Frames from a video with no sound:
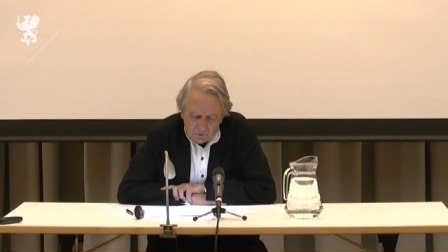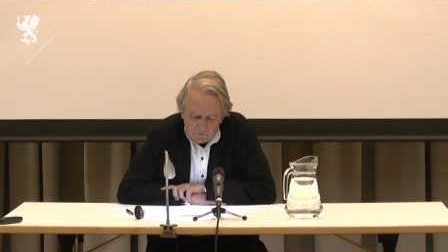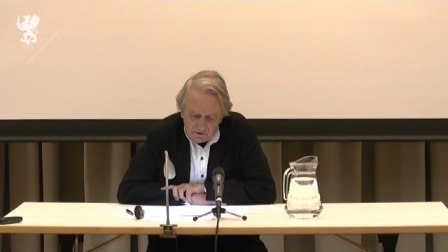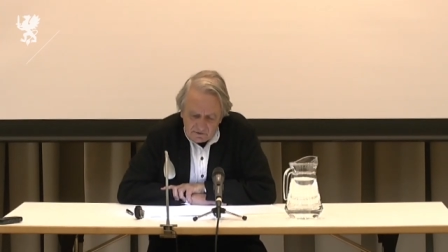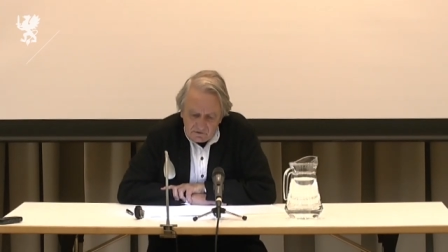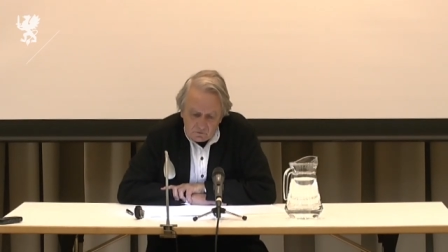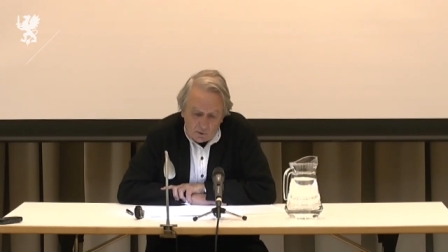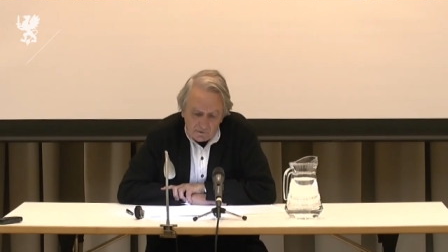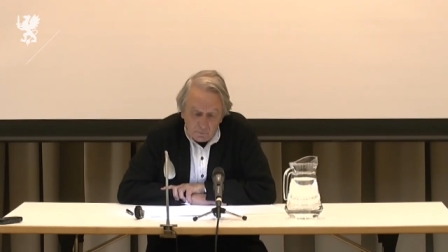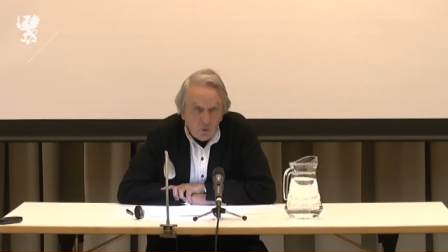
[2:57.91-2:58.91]
This is
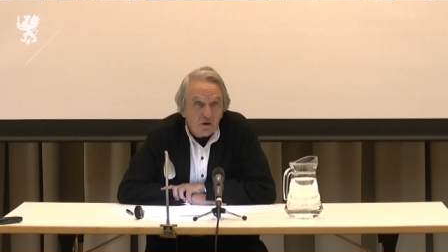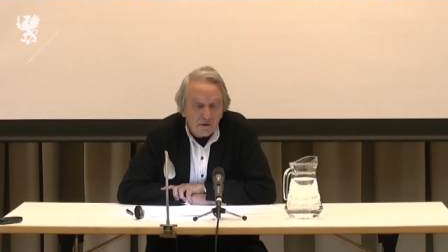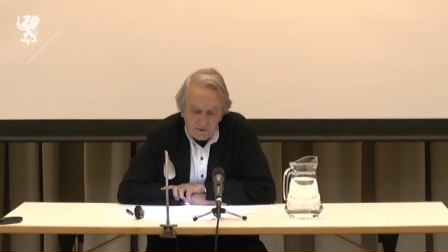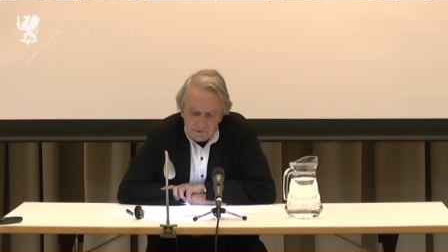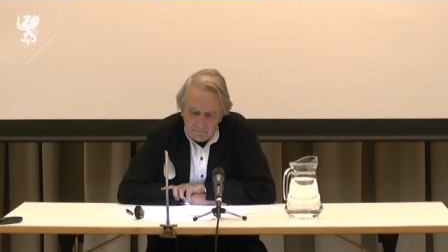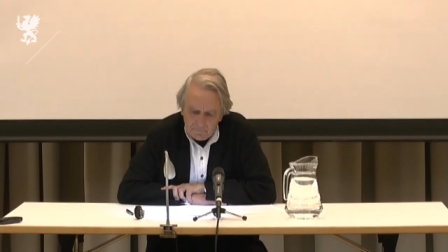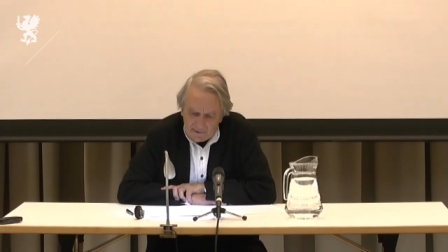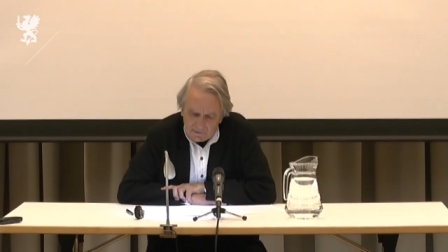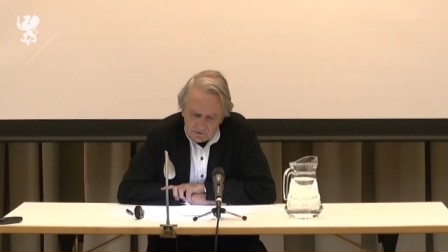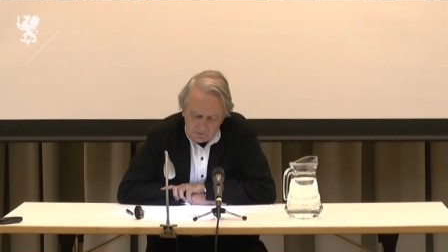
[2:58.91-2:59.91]
what modernity
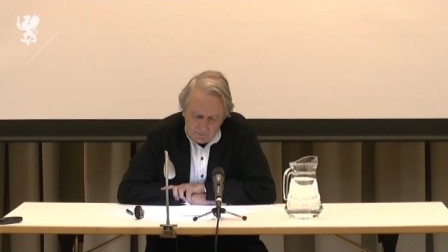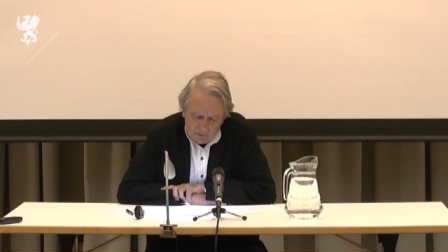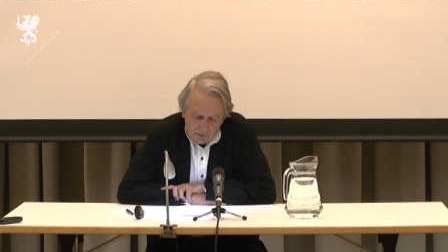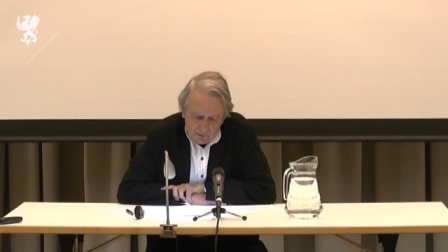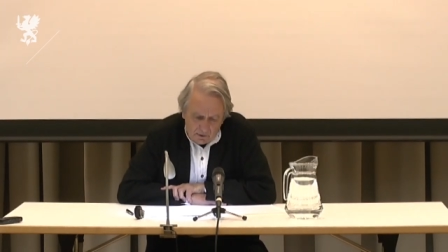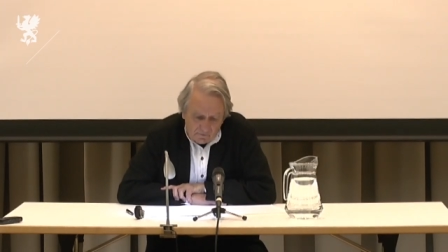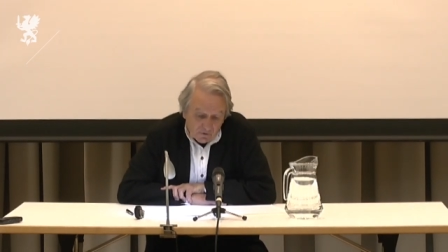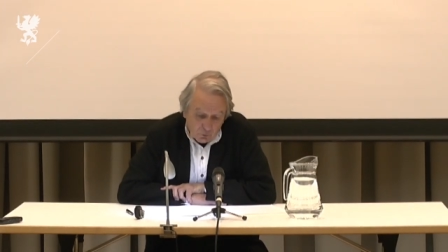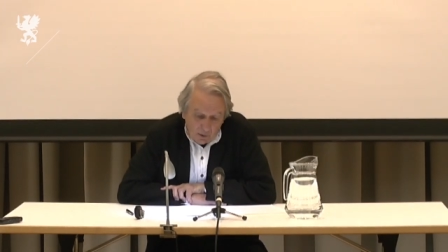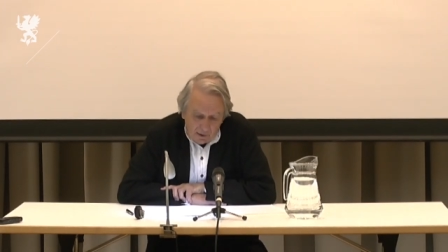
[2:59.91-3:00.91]
meant. And
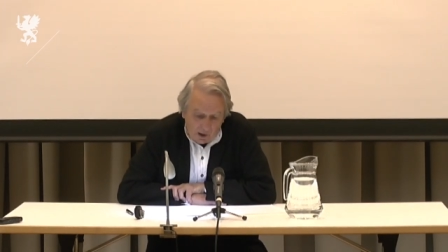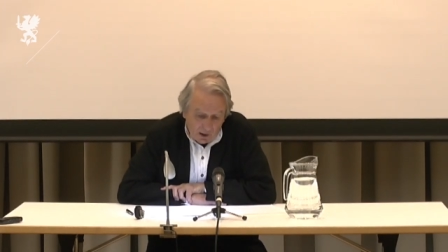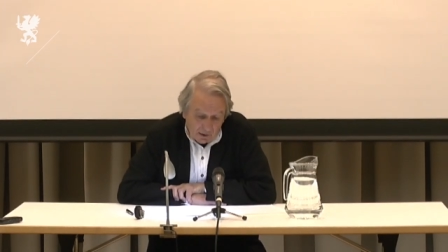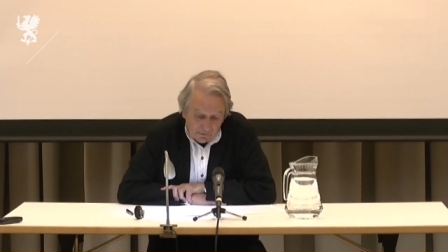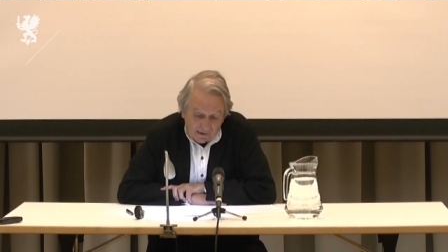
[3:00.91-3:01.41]
that's why art